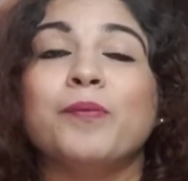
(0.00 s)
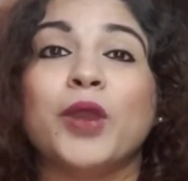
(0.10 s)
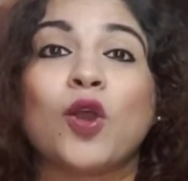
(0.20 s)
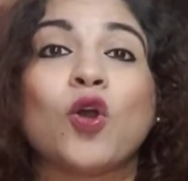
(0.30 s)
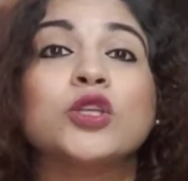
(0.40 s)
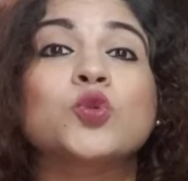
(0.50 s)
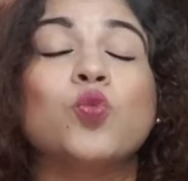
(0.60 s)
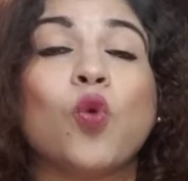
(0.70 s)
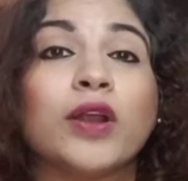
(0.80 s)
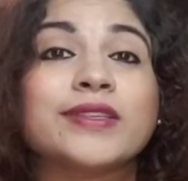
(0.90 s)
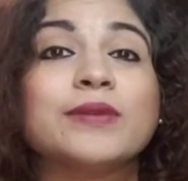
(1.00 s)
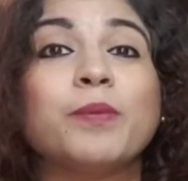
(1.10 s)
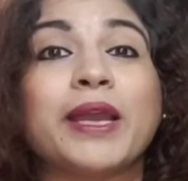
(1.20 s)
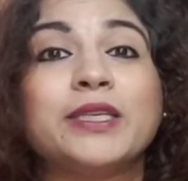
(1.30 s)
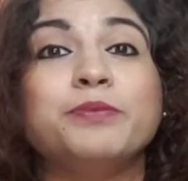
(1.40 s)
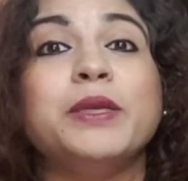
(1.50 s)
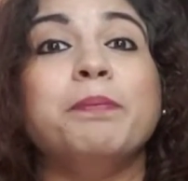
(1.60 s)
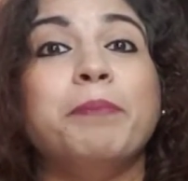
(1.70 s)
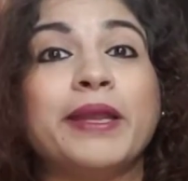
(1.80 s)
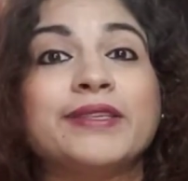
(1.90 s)
Because what might be
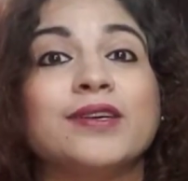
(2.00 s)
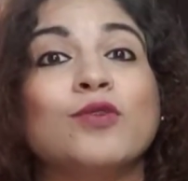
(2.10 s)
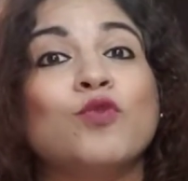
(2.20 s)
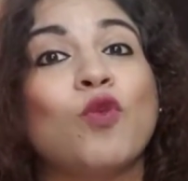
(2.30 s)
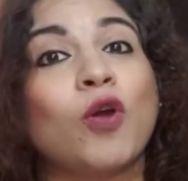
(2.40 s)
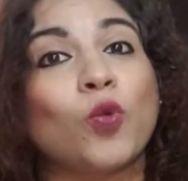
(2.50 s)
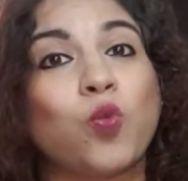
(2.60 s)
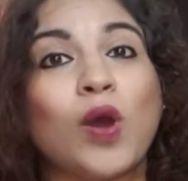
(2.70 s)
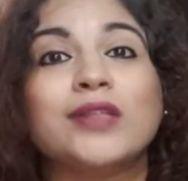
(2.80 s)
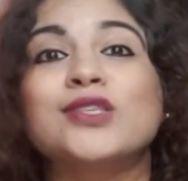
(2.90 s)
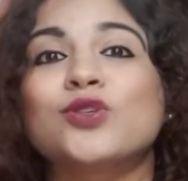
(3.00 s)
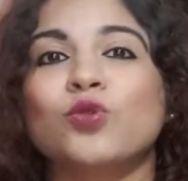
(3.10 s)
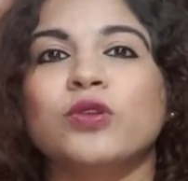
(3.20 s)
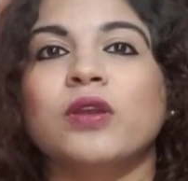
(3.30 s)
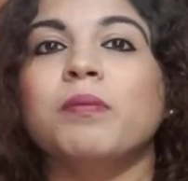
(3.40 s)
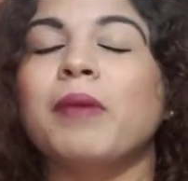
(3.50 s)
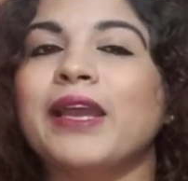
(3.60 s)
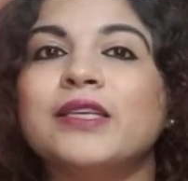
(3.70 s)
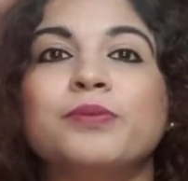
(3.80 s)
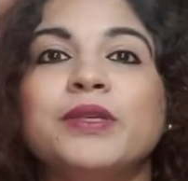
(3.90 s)
better for one student
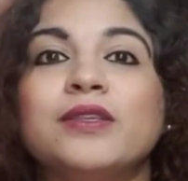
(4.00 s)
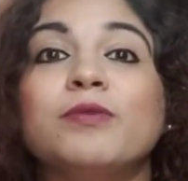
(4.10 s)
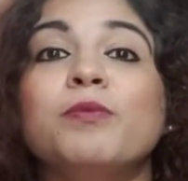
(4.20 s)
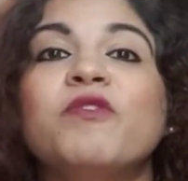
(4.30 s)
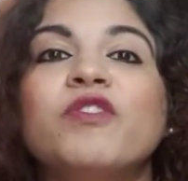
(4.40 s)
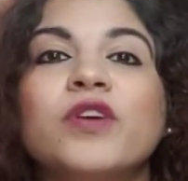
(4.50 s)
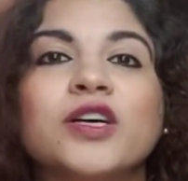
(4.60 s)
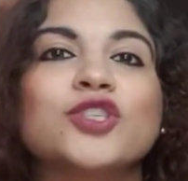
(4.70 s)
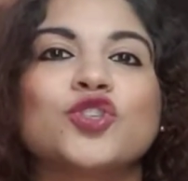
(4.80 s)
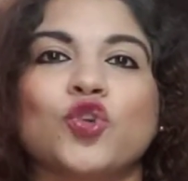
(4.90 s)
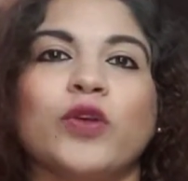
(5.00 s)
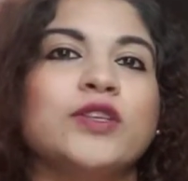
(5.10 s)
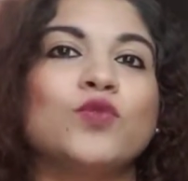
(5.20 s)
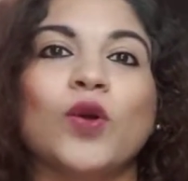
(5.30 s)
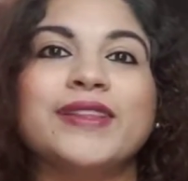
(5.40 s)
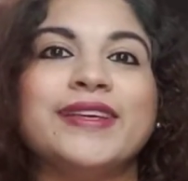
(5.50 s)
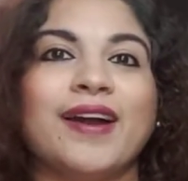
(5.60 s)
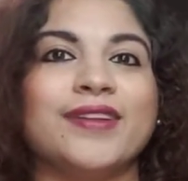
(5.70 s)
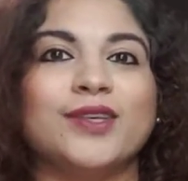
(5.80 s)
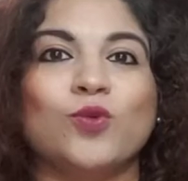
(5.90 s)
might be the worst choice for the
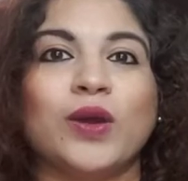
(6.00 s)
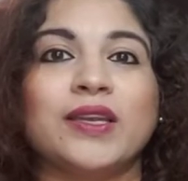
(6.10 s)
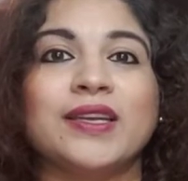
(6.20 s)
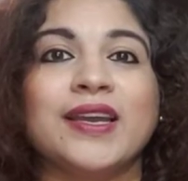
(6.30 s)
other one.